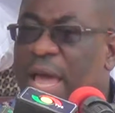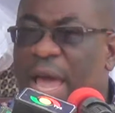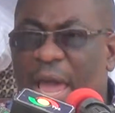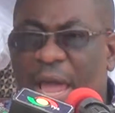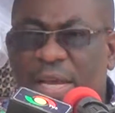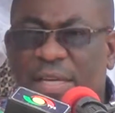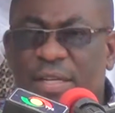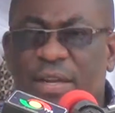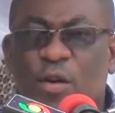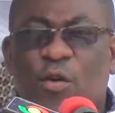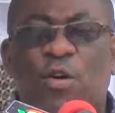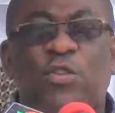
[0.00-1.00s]
And
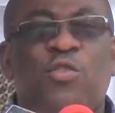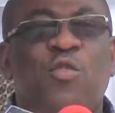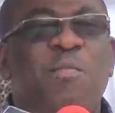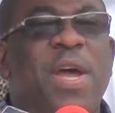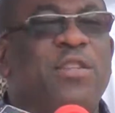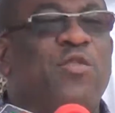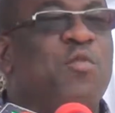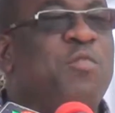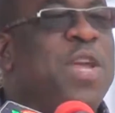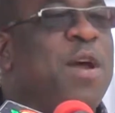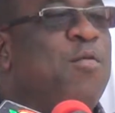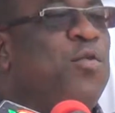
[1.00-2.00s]
consumers will
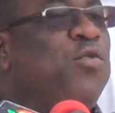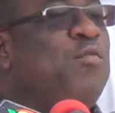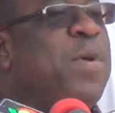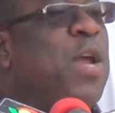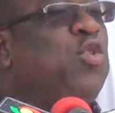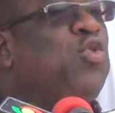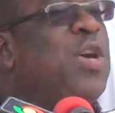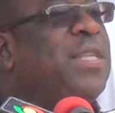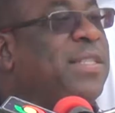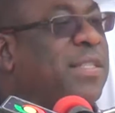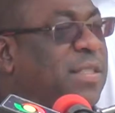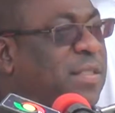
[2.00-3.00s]
be able to make
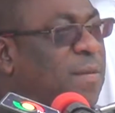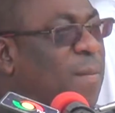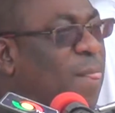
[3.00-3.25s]
choices